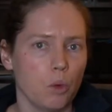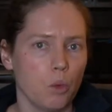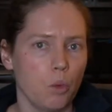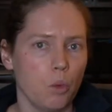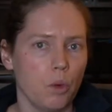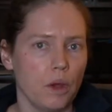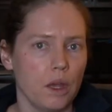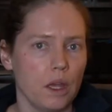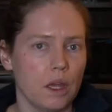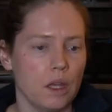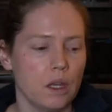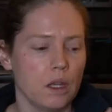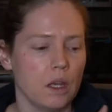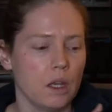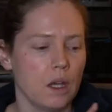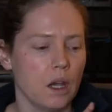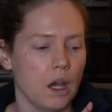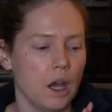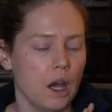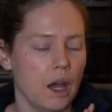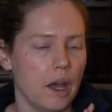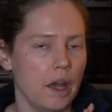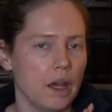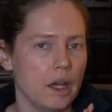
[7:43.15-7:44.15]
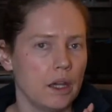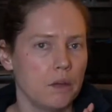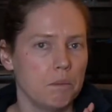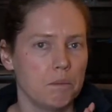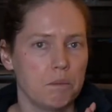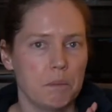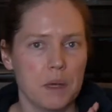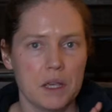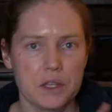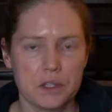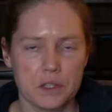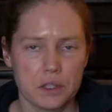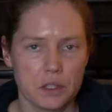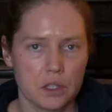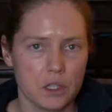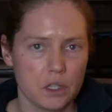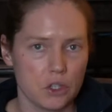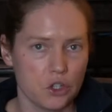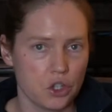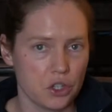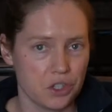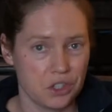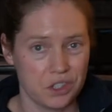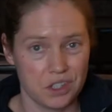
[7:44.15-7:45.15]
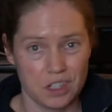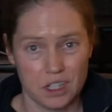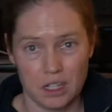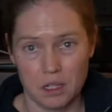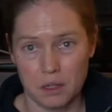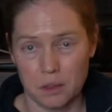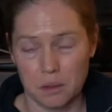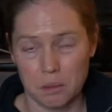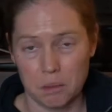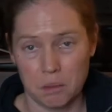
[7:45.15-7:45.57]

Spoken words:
when I basically just need